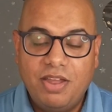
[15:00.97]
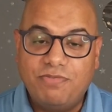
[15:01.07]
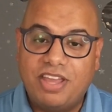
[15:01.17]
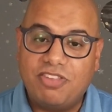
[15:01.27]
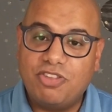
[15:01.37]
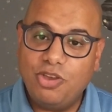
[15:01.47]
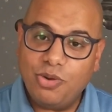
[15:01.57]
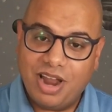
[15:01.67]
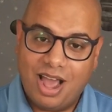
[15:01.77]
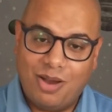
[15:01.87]
Phase 2
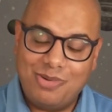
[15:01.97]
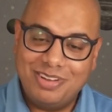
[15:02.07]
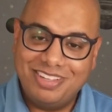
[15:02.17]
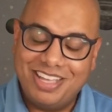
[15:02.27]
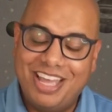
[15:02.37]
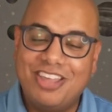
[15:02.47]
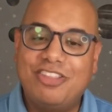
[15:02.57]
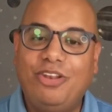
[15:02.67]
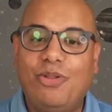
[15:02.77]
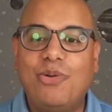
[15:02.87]
now
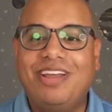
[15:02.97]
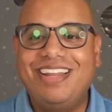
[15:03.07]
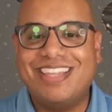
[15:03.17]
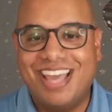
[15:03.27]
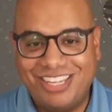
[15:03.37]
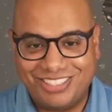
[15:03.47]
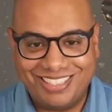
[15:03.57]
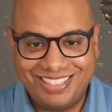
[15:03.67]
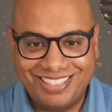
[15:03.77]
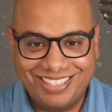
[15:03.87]
is localization.
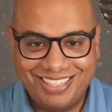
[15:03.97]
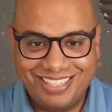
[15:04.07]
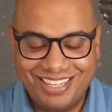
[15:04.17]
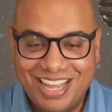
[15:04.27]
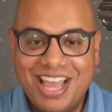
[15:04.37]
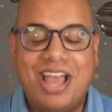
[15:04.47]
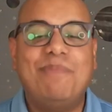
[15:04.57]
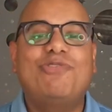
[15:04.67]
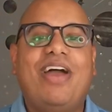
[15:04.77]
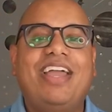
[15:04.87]

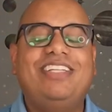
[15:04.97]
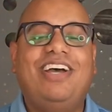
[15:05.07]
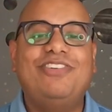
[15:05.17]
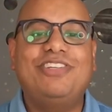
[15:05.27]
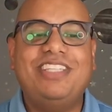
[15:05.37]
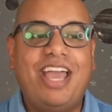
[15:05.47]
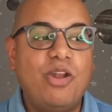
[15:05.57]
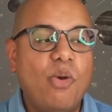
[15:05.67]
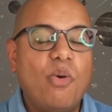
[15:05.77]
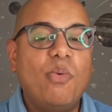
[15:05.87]
I'm trying to understand
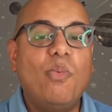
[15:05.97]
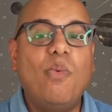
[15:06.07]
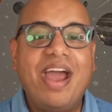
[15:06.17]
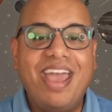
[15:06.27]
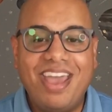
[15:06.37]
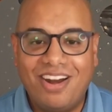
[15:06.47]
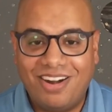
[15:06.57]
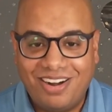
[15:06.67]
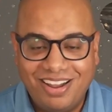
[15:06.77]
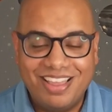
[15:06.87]

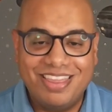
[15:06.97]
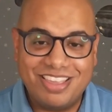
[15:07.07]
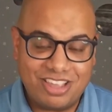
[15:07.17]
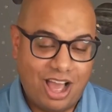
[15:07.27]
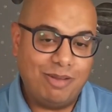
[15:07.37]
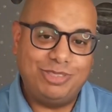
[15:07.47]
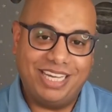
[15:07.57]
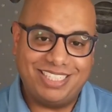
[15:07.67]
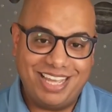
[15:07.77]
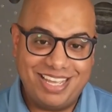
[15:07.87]
where this
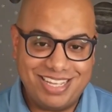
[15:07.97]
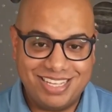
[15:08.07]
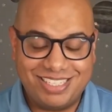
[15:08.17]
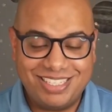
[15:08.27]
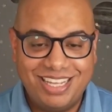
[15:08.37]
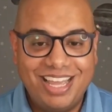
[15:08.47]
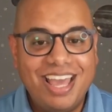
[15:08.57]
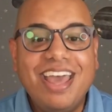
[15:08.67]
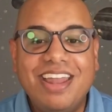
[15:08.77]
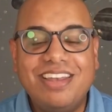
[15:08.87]
object is
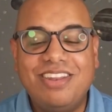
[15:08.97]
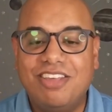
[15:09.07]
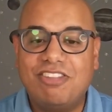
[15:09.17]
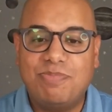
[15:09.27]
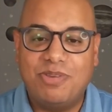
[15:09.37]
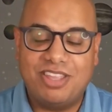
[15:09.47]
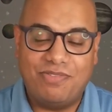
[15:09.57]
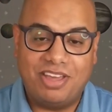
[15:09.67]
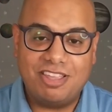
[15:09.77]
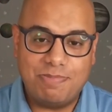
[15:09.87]
in this
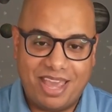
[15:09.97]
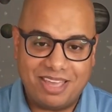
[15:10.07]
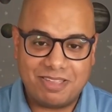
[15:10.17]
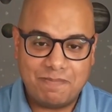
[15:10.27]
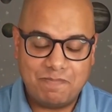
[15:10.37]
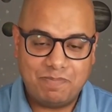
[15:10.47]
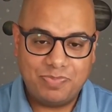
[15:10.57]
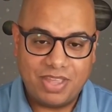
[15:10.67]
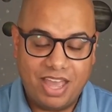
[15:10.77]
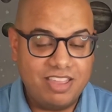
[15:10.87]
specific space.
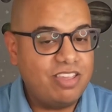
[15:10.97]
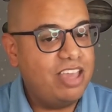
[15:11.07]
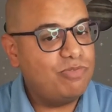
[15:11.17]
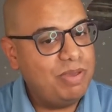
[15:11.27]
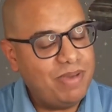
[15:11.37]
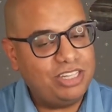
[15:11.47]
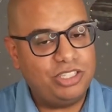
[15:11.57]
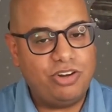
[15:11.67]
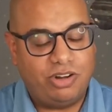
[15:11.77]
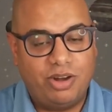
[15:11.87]
As we
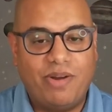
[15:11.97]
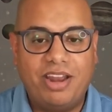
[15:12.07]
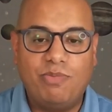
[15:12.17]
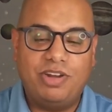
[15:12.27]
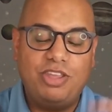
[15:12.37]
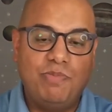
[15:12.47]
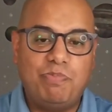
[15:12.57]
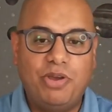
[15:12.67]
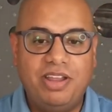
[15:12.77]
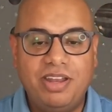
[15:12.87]
mentioned earlier, right? When you
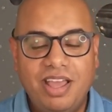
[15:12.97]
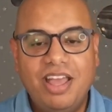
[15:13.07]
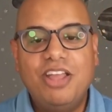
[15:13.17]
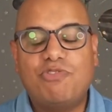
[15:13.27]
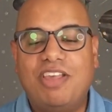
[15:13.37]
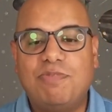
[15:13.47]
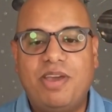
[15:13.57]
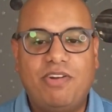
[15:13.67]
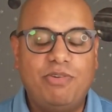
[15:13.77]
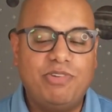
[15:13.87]
put in
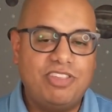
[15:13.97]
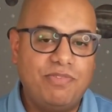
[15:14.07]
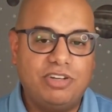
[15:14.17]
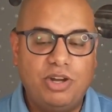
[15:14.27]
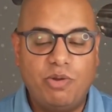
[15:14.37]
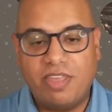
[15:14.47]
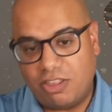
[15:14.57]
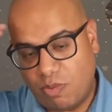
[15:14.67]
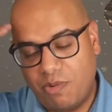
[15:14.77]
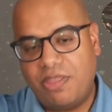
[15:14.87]
transmitter and receiver nodes,
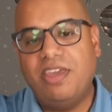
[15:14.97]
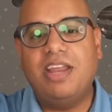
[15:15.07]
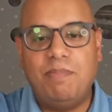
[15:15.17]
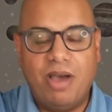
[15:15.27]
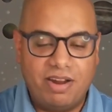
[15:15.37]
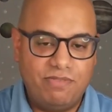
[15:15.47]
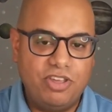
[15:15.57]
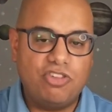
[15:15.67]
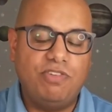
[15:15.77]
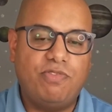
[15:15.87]
that's what we're thinking about, a
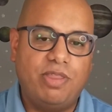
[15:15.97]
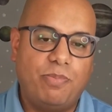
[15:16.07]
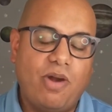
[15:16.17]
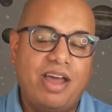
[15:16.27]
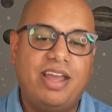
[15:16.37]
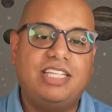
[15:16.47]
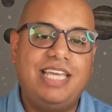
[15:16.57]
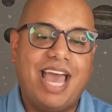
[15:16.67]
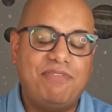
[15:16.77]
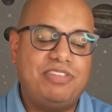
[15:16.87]
vision for the product.
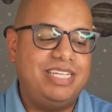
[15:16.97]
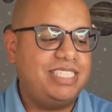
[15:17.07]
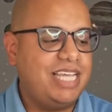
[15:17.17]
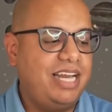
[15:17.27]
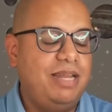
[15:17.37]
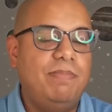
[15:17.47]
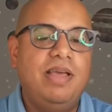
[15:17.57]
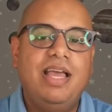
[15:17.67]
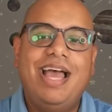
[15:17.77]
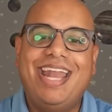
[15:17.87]
You have to assign them
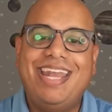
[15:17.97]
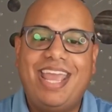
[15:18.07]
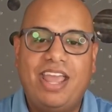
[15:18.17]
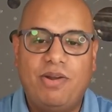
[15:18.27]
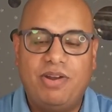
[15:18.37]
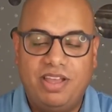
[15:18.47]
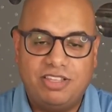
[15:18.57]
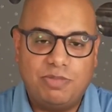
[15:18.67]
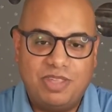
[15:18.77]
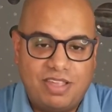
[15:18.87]
an area,
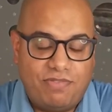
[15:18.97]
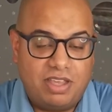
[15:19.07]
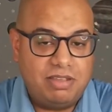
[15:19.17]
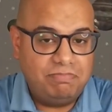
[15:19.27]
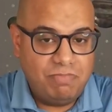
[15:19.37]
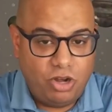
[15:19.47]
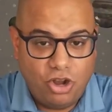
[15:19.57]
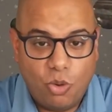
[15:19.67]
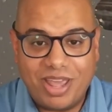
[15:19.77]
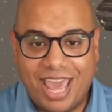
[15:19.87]
specific
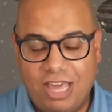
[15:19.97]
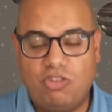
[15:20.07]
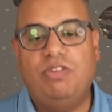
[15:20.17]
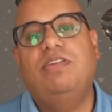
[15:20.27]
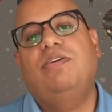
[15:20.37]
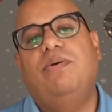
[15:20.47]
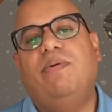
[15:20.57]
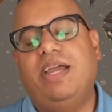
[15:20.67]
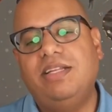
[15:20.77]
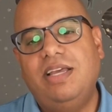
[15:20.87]
location,
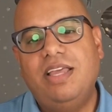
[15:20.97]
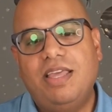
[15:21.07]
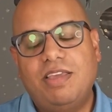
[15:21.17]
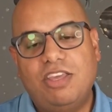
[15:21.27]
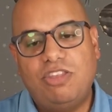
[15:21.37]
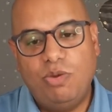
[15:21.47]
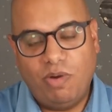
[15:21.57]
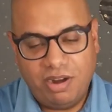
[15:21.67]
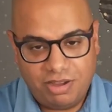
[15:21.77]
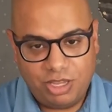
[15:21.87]
right? Because you
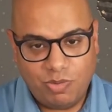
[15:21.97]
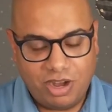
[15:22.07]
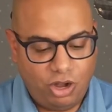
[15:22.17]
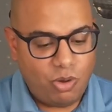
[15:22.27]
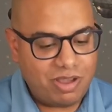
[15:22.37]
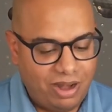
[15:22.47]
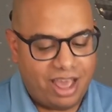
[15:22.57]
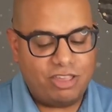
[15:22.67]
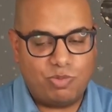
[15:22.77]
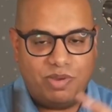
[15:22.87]
want to
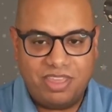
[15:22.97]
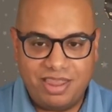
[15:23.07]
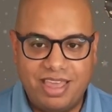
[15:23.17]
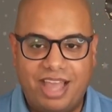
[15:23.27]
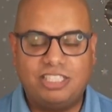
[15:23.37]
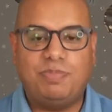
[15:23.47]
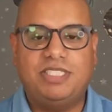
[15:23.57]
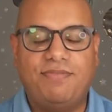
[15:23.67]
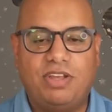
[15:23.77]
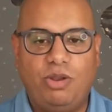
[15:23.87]
localize within that
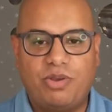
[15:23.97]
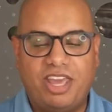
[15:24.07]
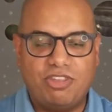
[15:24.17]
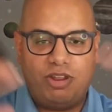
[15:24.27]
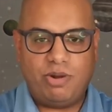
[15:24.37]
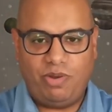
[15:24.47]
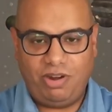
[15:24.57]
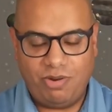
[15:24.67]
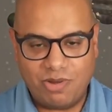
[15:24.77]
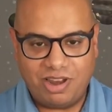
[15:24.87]
specific location. You don't want
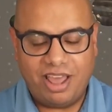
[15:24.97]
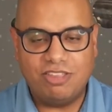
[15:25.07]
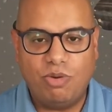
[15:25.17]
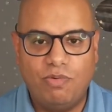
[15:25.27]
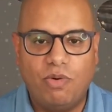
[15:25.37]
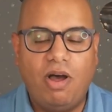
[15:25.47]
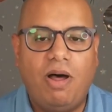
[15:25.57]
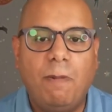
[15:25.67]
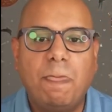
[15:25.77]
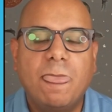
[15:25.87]
to localize
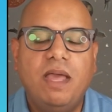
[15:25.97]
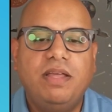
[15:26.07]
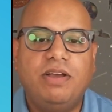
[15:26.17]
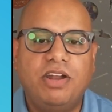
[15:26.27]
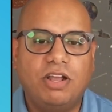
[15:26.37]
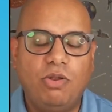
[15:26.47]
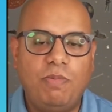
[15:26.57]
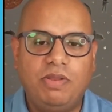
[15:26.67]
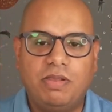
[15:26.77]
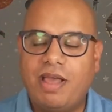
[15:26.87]
overall on a
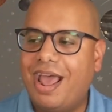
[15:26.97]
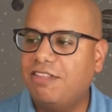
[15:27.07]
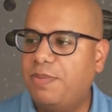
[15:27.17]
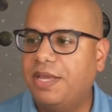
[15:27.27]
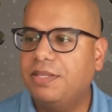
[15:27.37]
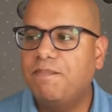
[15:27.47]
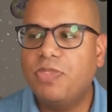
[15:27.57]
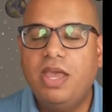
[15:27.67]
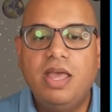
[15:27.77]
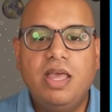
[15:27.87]
global aspect.
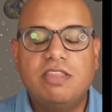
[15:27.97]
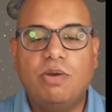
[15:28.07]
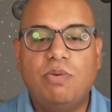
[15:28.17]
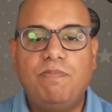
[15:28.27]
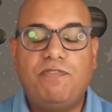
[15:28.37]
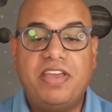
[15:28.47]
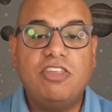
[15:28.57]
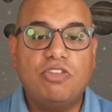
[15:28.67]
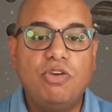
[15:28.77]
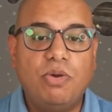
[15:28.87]
So
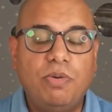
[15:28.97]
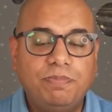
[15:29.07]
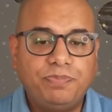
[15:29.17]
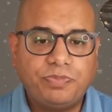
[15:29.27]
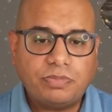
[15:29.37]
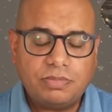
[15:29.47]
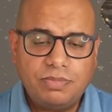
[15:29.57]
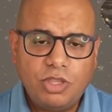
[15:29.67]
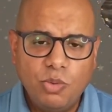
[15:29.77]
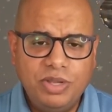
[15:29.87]
phase 2,
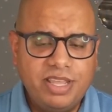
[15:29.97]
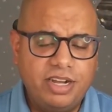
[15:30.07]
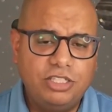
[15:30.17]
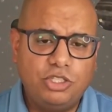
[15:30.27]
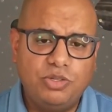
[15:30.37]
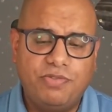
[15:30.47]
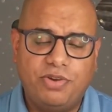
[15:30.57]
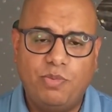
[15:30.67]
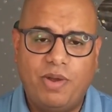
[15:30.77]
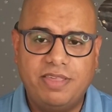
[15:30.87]
we did it in 2
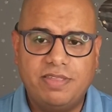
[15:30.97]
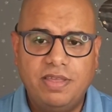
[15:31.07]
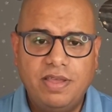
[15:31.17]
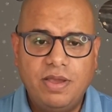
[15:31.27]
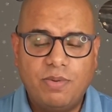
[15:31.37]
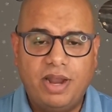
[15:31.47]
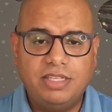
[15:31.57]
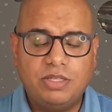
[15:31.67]
different ways, right?